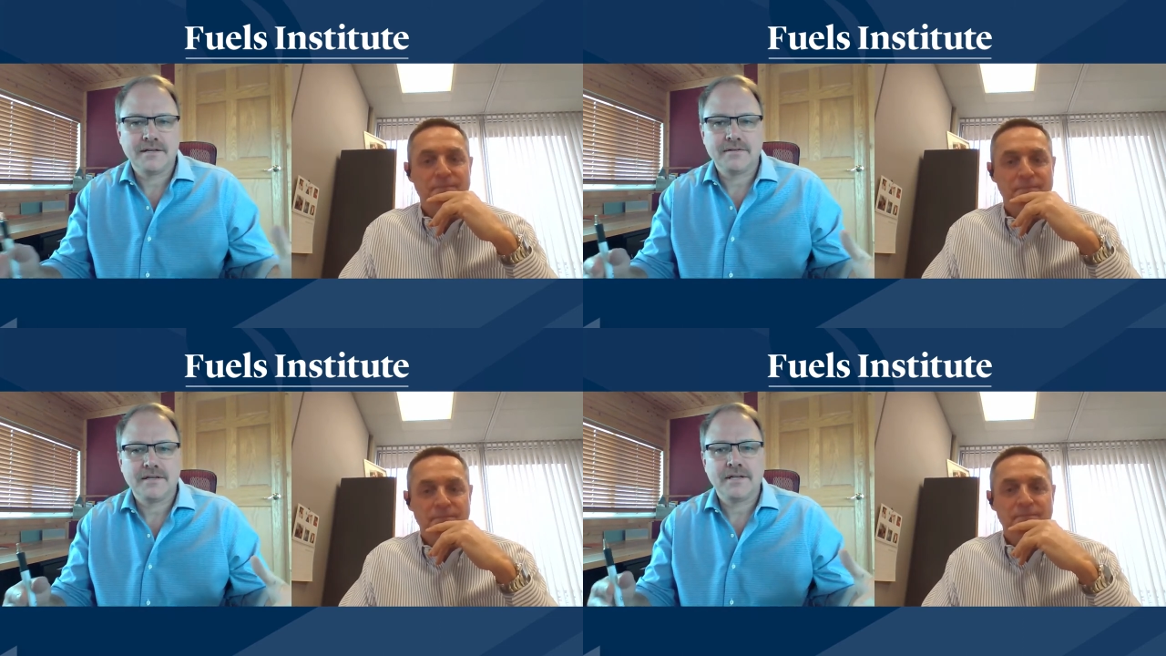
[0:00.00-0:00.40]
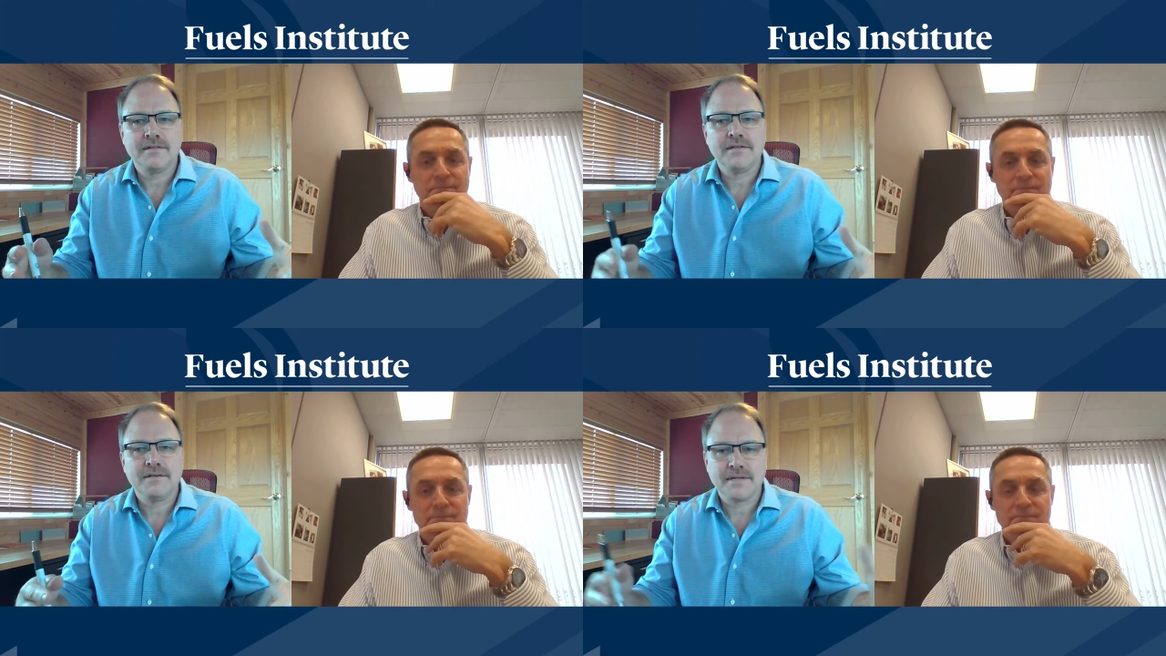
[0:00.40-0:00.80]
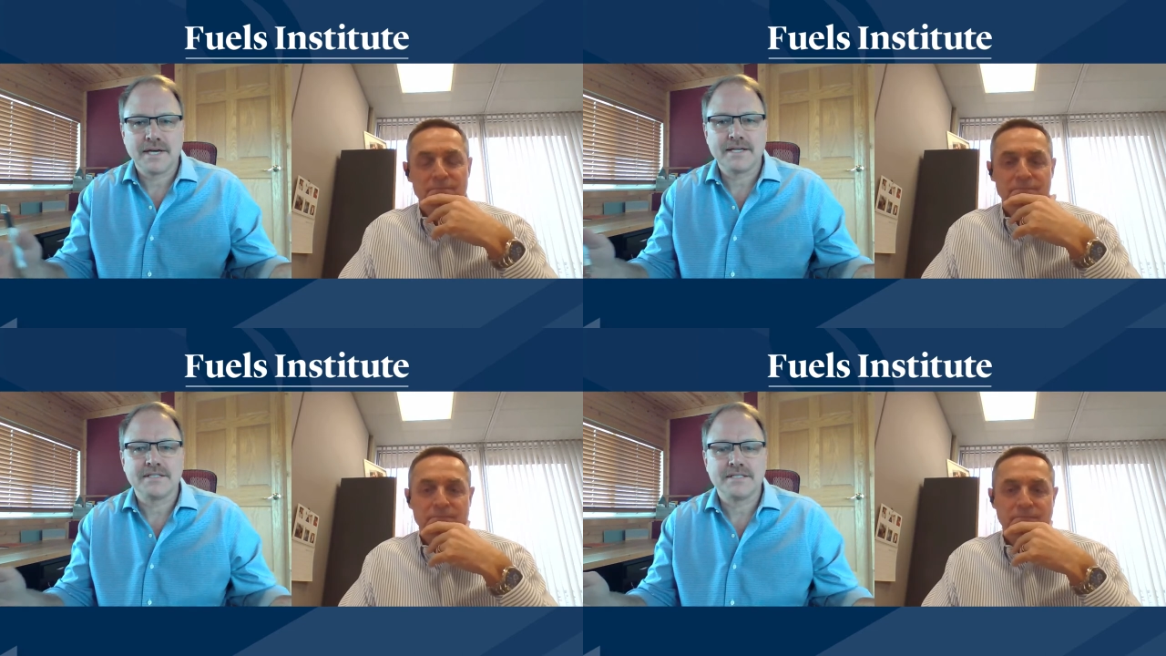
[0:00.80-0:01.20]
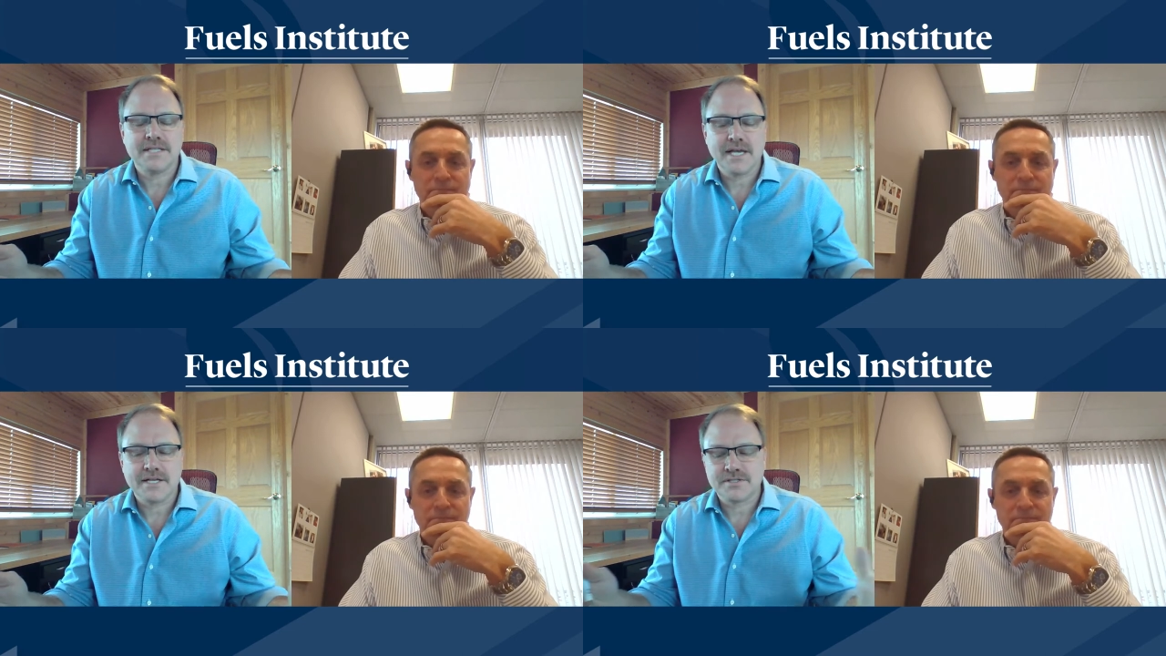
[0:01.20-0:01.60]
Speaker 1: in, in the United
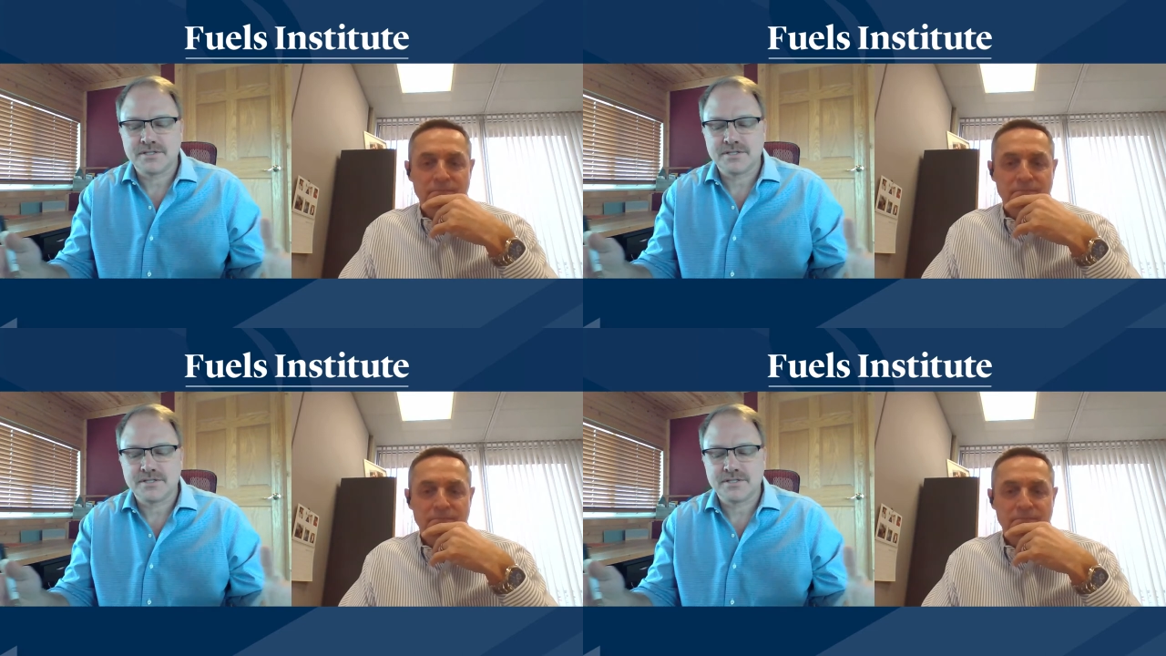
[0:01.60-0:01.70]
States.